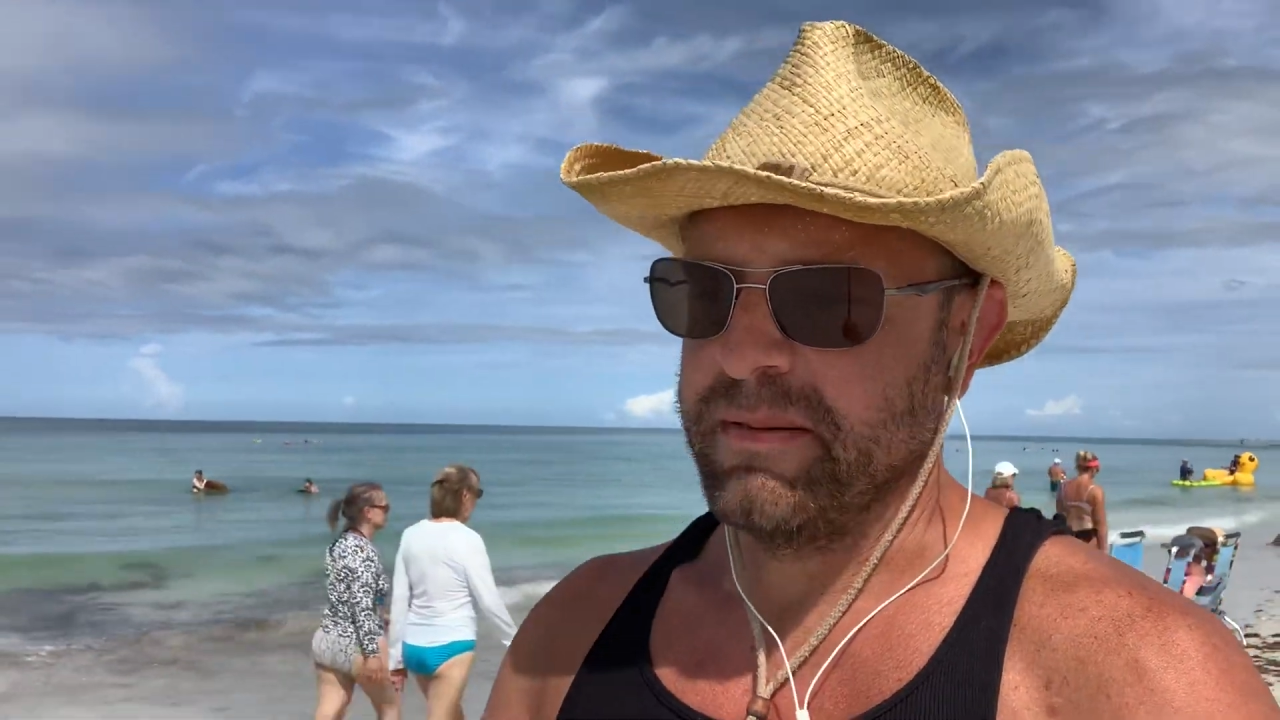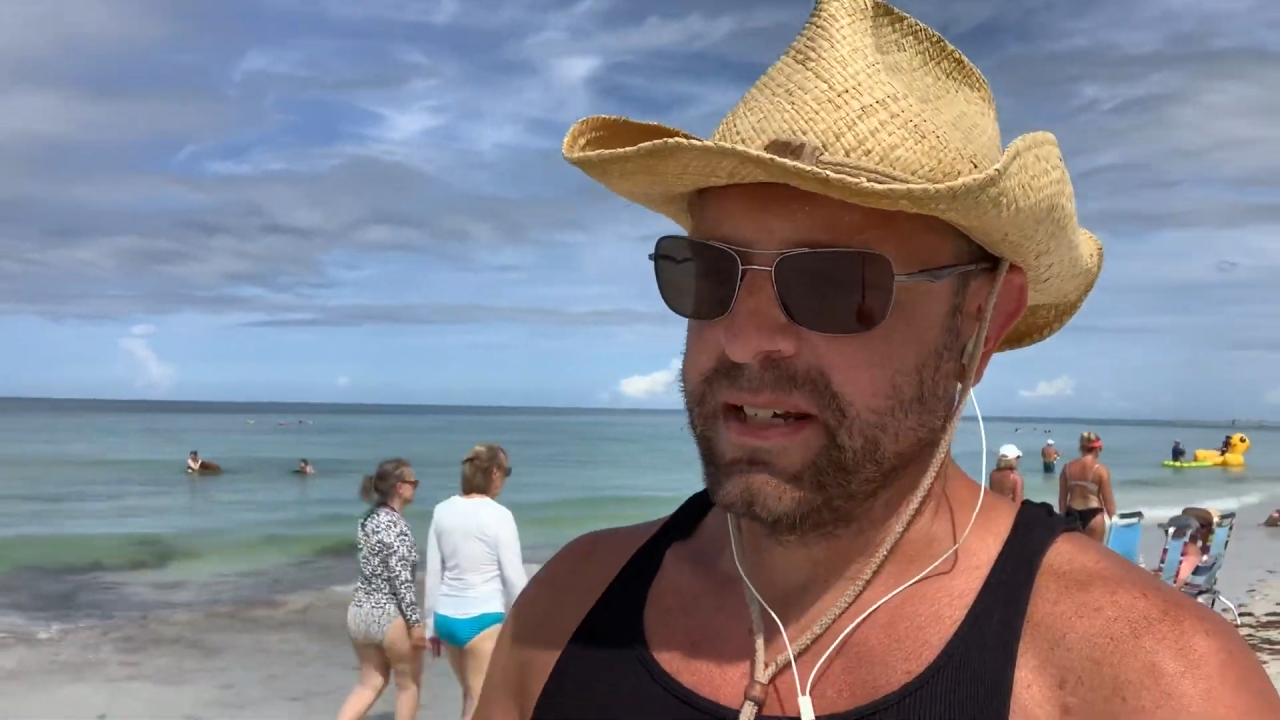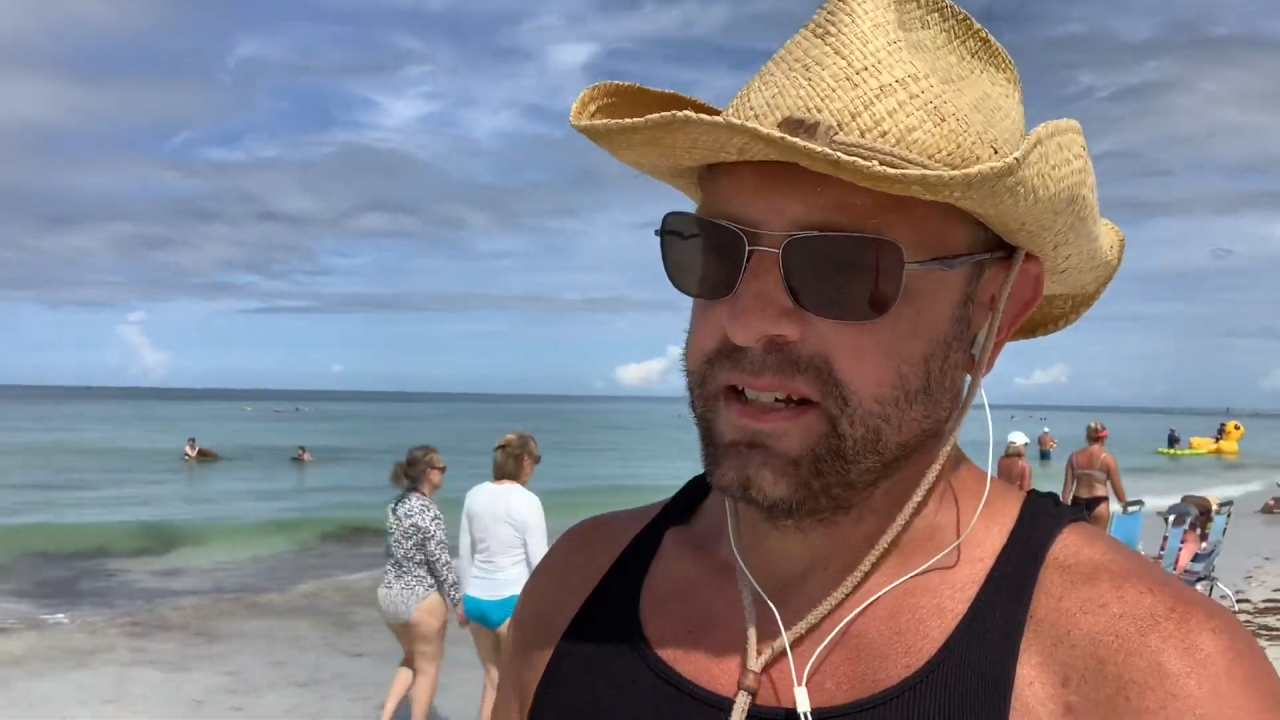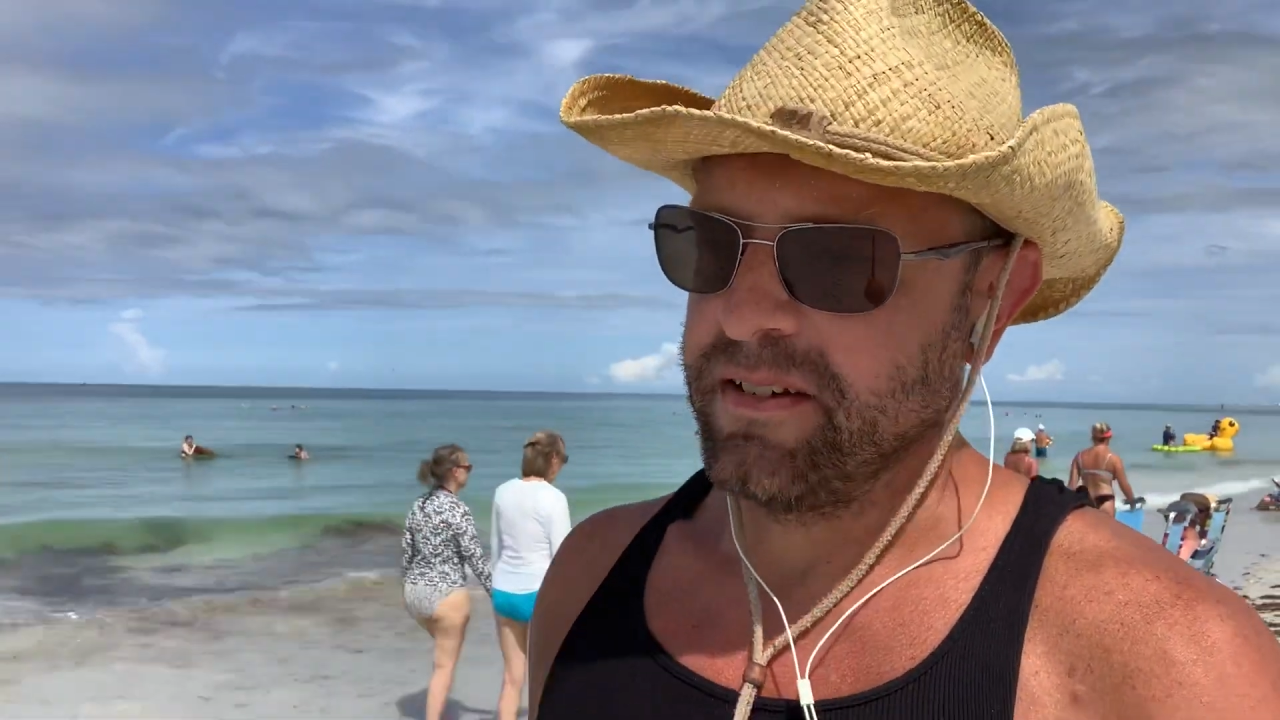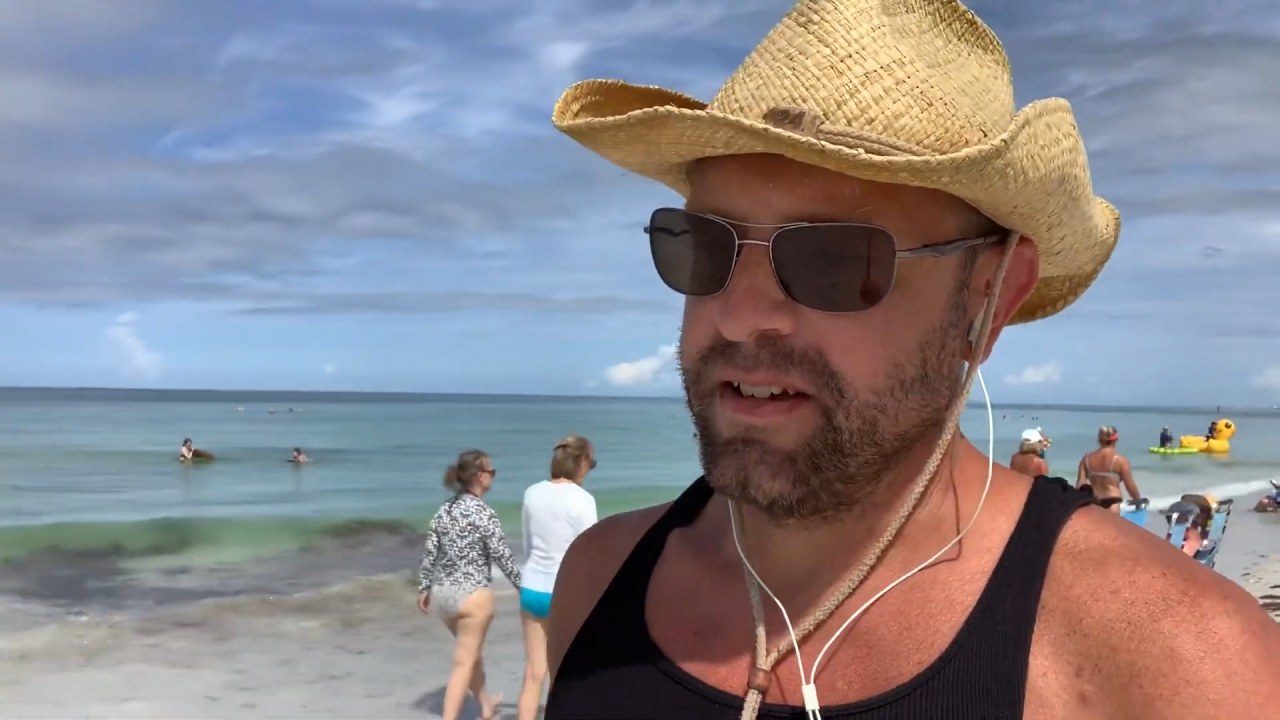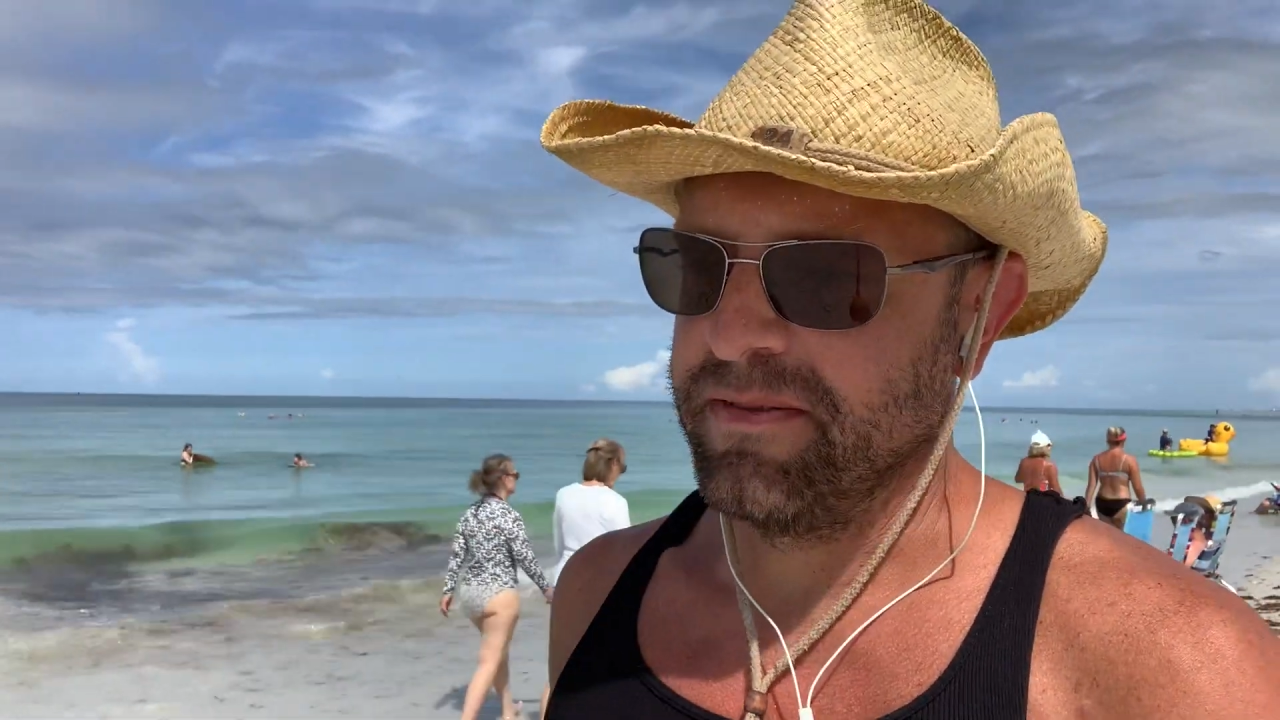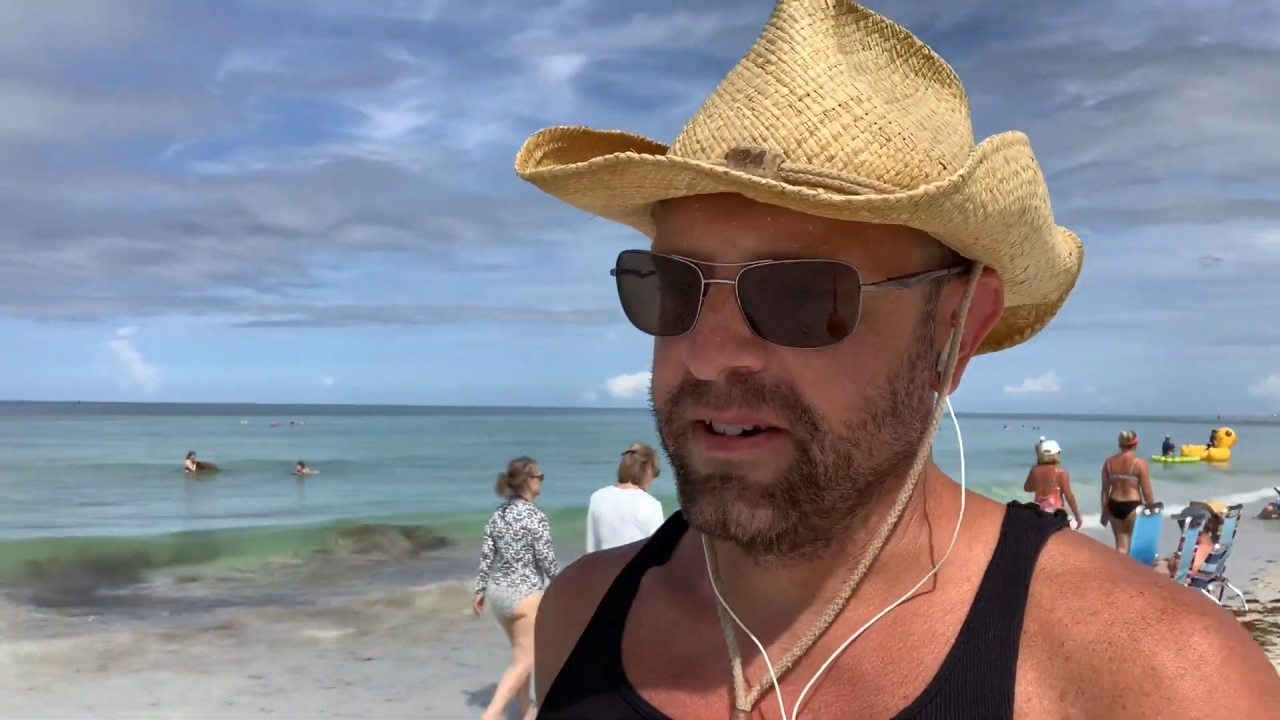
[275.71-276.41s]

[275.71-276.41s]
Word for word: I mean, if